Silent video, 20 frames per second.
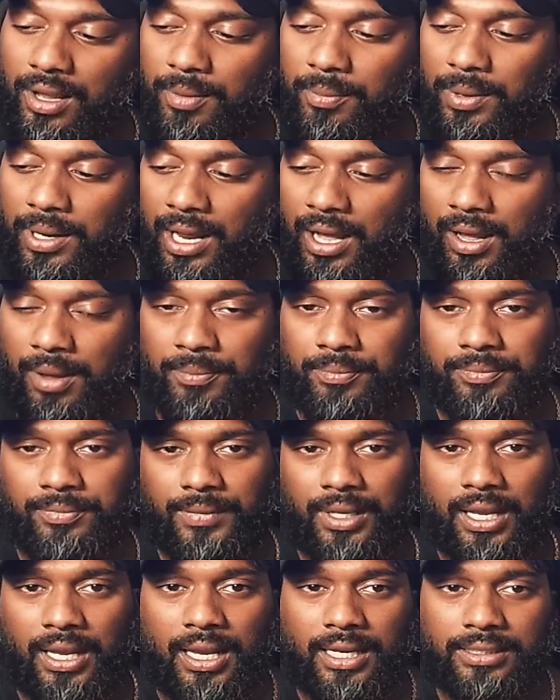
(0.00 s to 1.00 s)
But
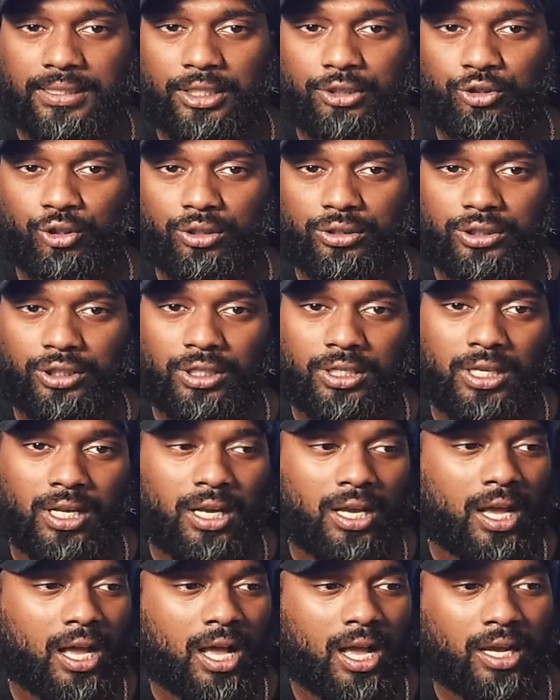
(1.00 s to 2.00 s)
yeah, as I draw to
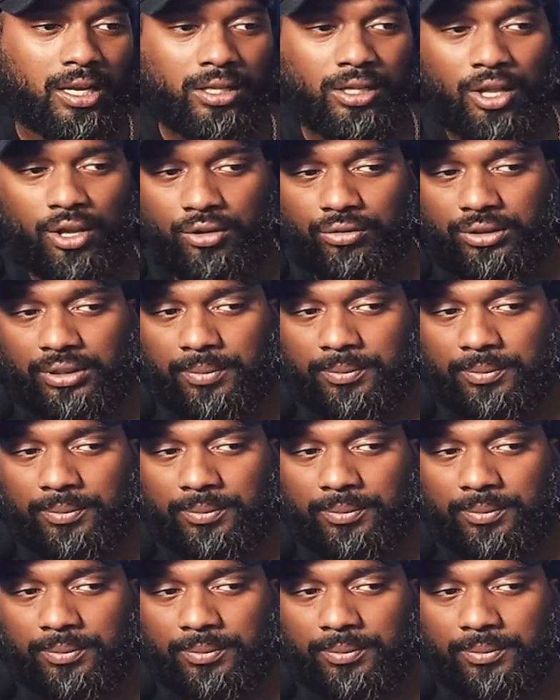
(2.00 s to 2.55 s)
the close,